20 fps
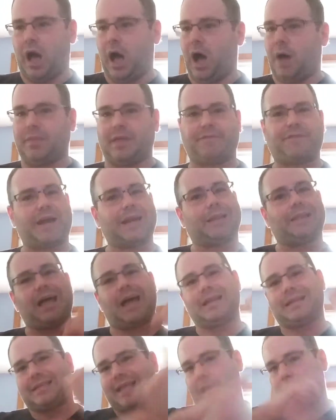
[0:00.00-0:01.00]
They find a
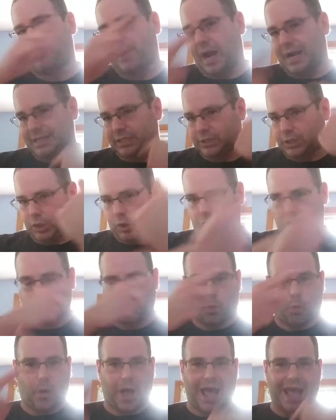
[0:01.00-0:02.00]
lot of dead bodies along
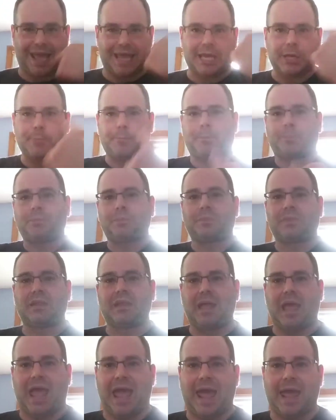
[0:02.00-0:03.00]
the way.
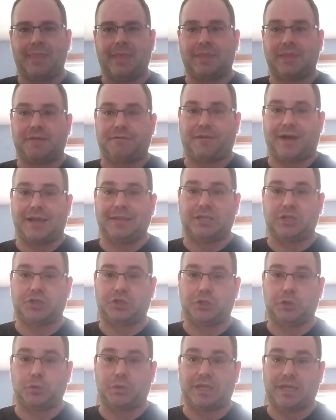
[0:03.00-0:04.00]
And then they find these
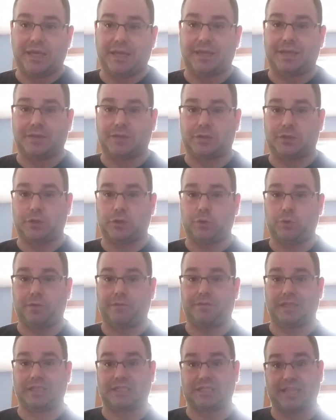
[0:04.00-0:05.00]
two kids who
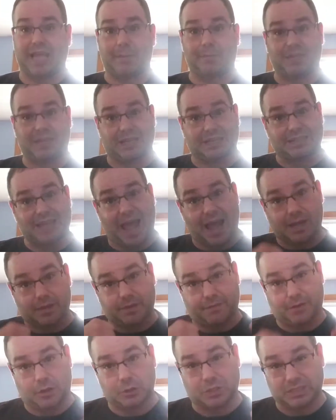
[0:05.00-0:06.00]
have escaped the attack of
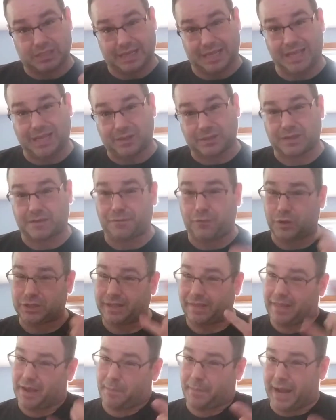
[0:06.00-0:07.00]
the vultures and eagles.
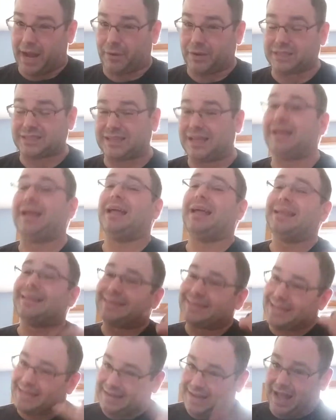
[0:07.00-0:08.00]
Unfortunately, their parents
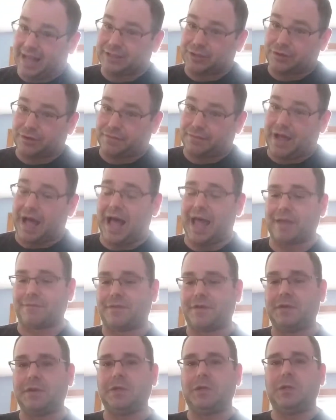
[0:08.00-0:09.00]
did not survive.